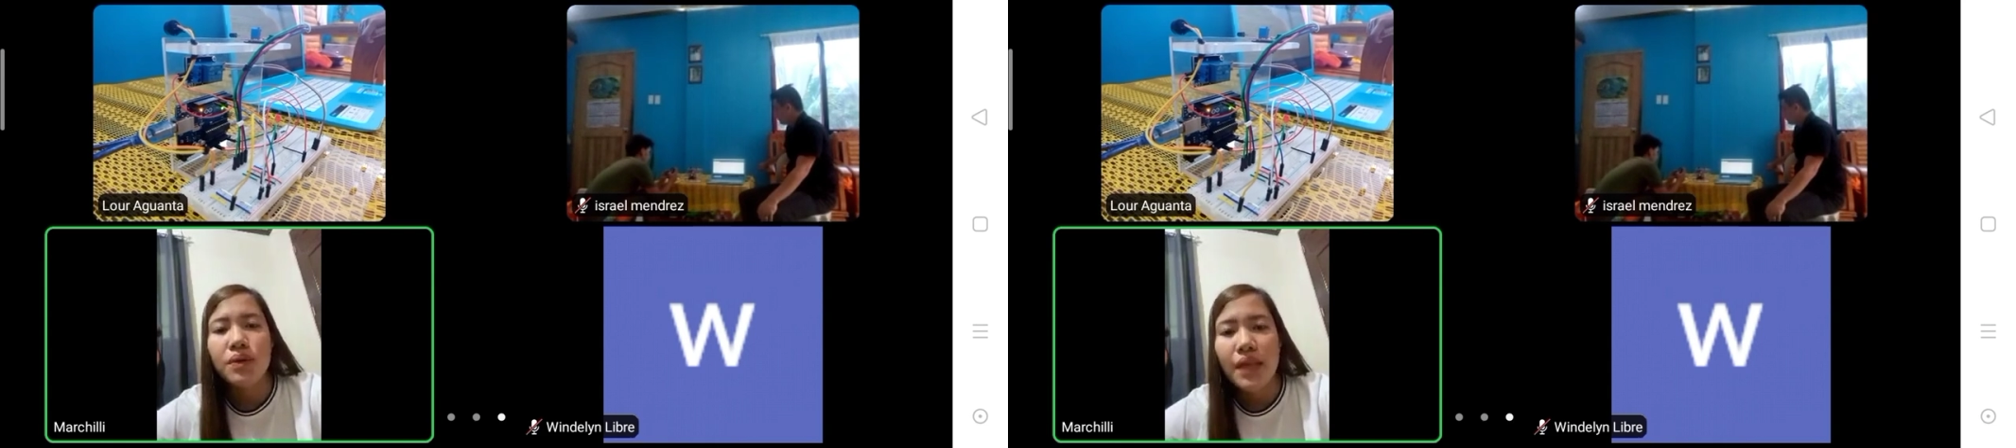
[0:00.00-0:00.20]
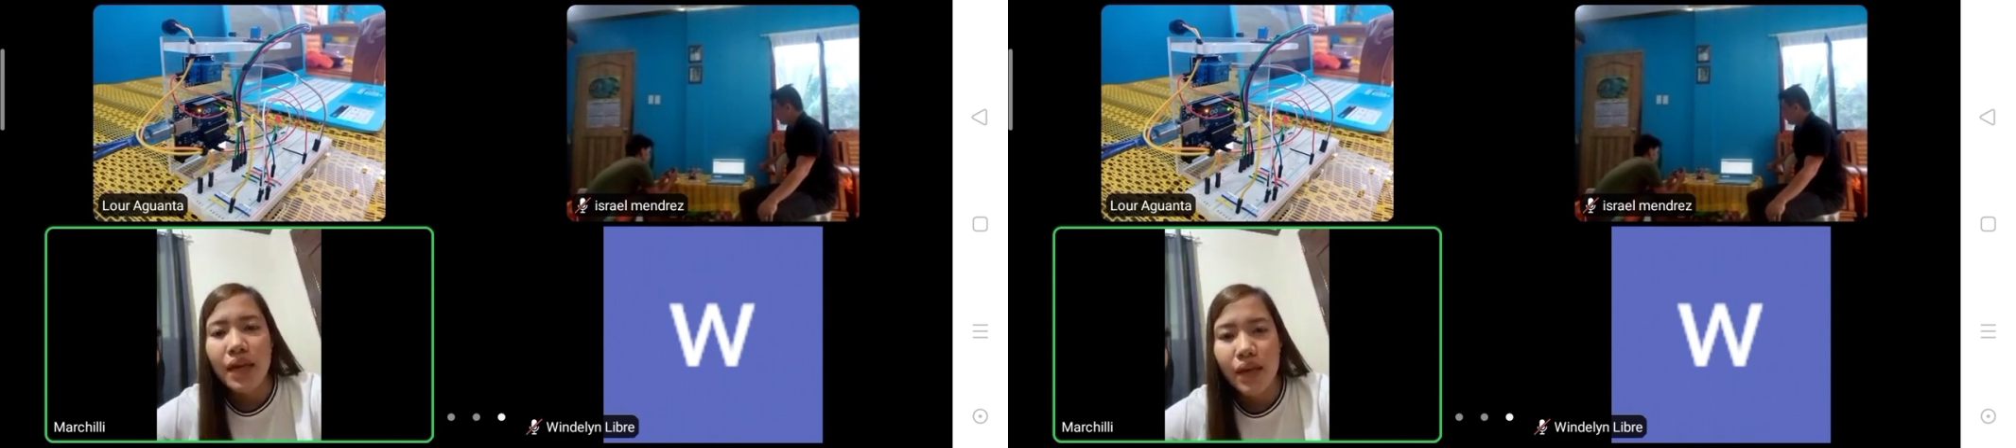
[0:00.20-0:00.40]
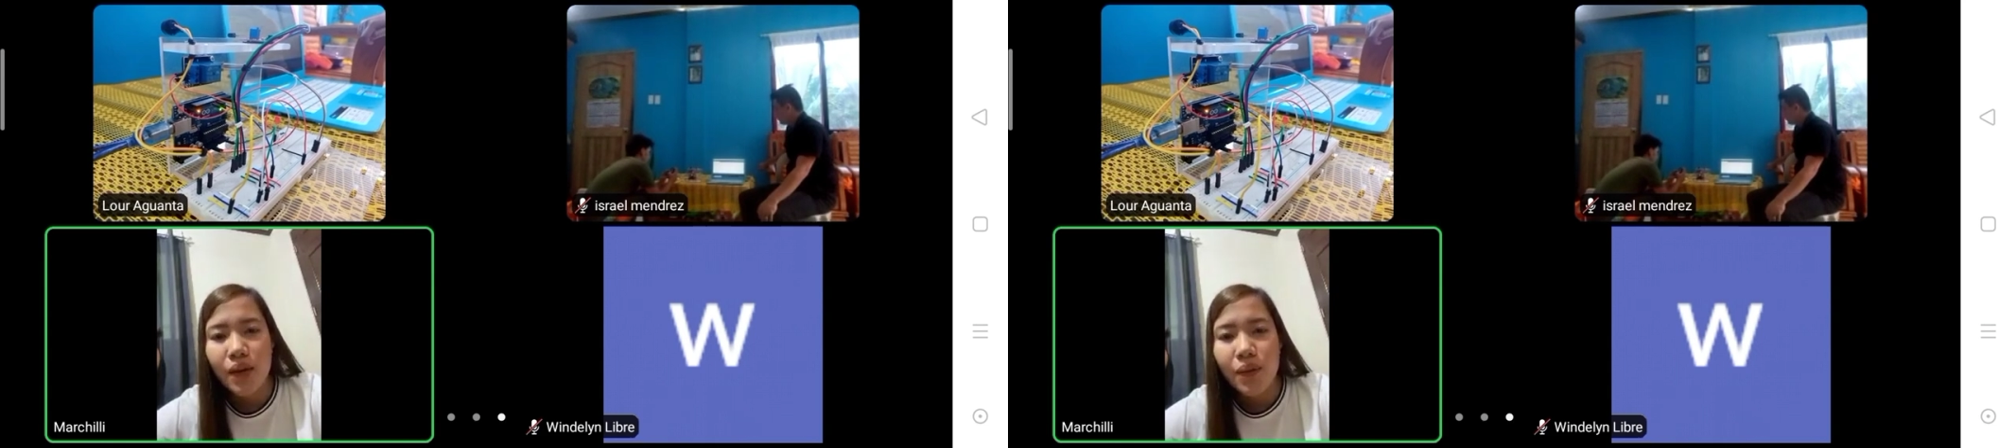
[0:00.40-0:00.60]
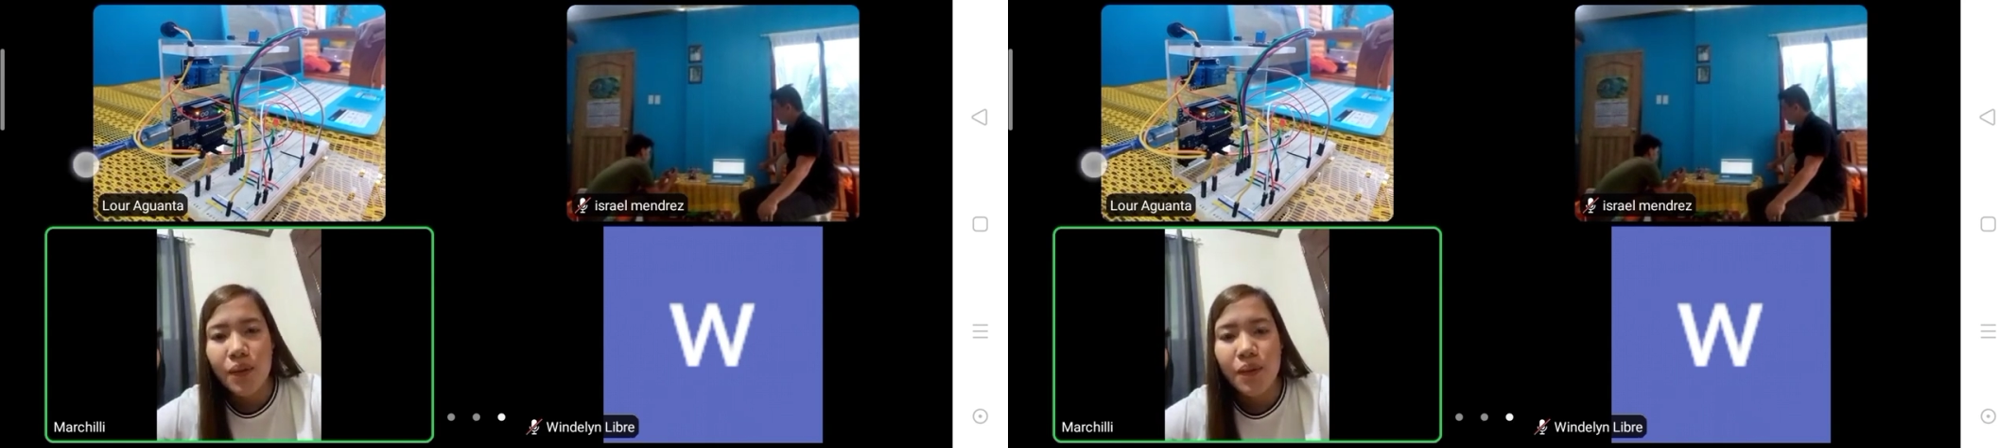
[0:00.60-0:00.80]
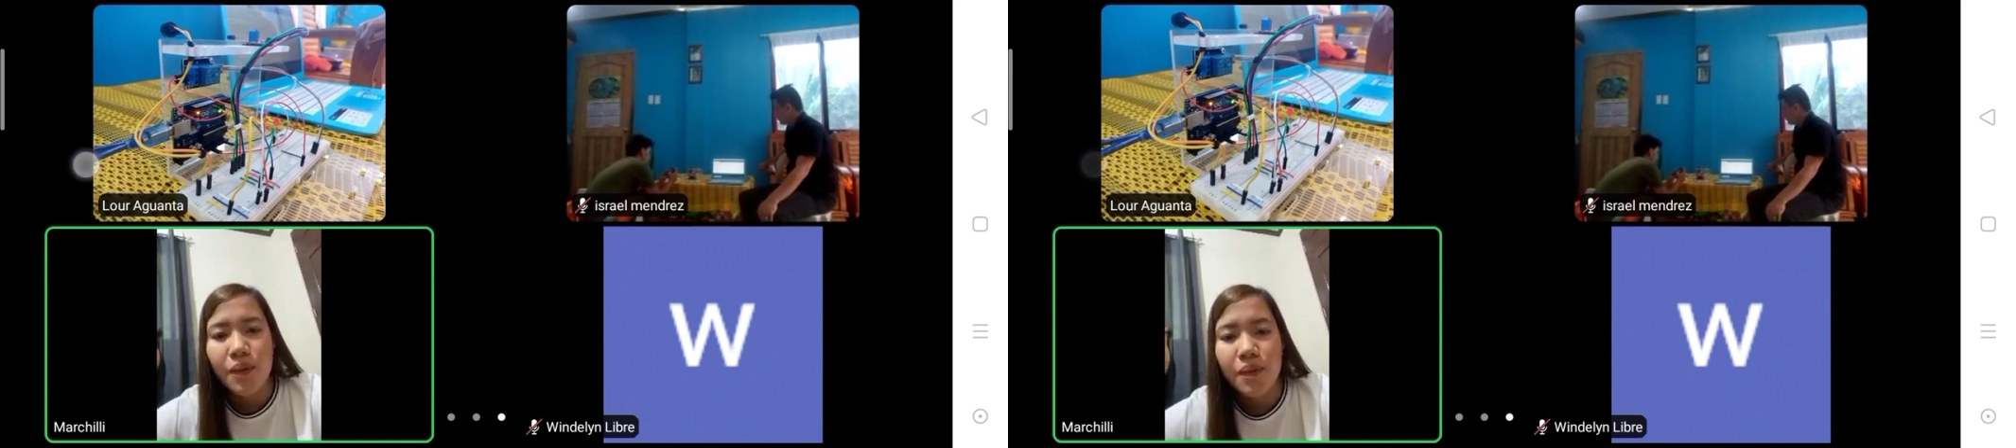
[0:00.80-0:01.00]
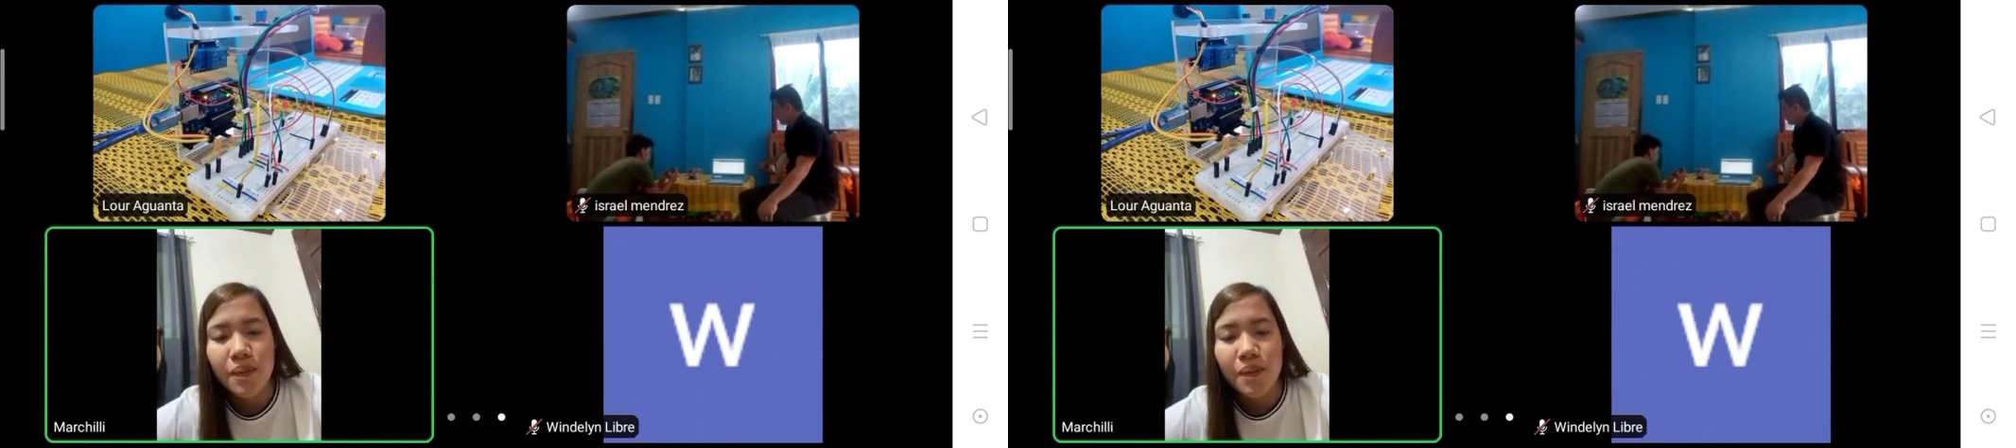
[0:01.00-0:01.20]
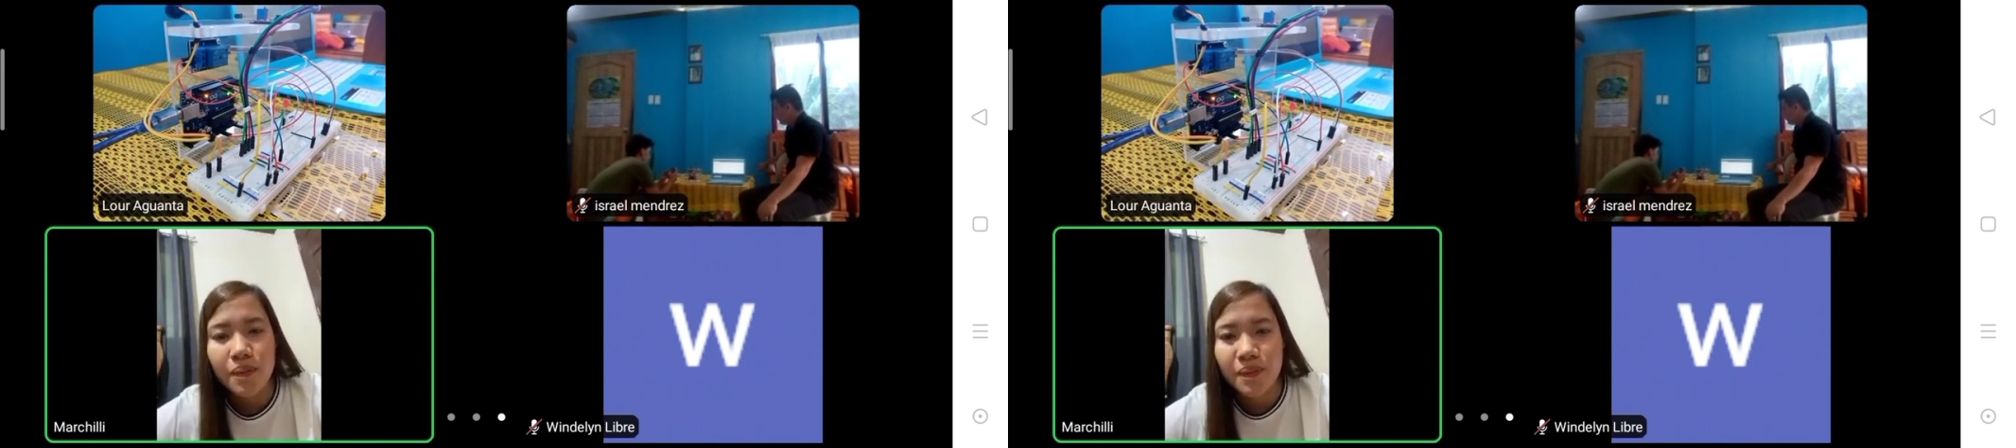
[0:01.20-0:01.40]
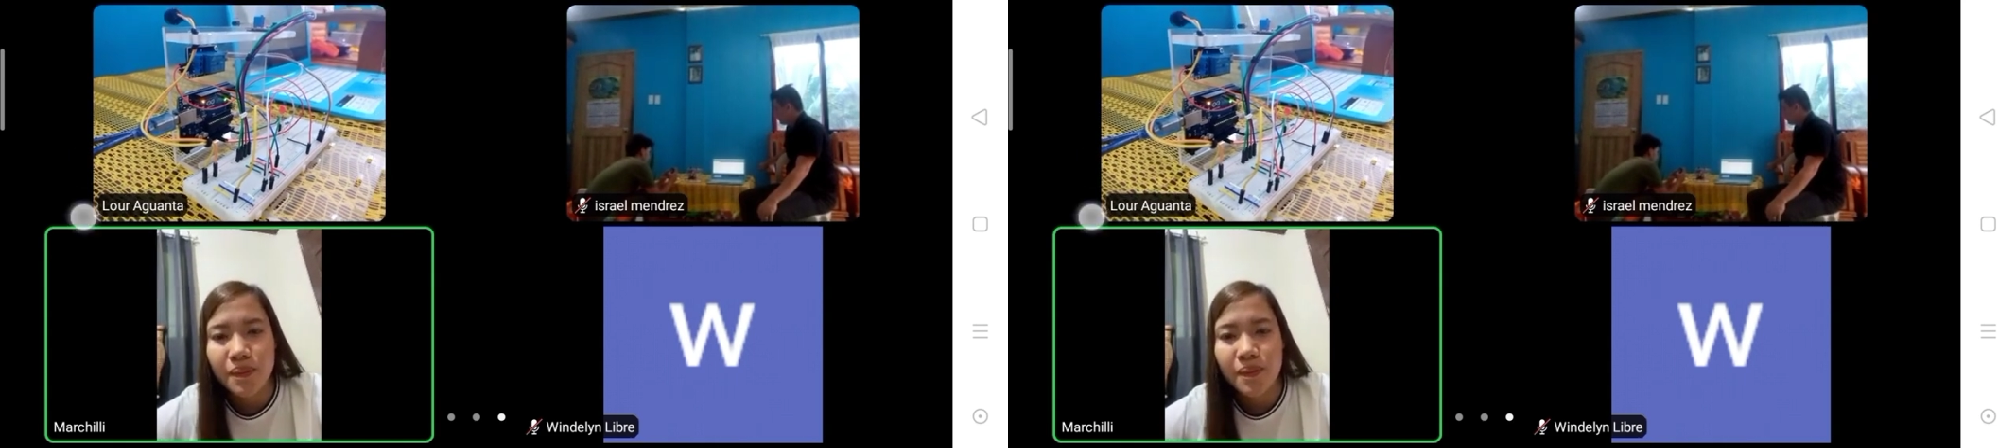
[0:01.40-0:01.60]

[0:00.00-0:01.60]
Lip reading: notify the firemen.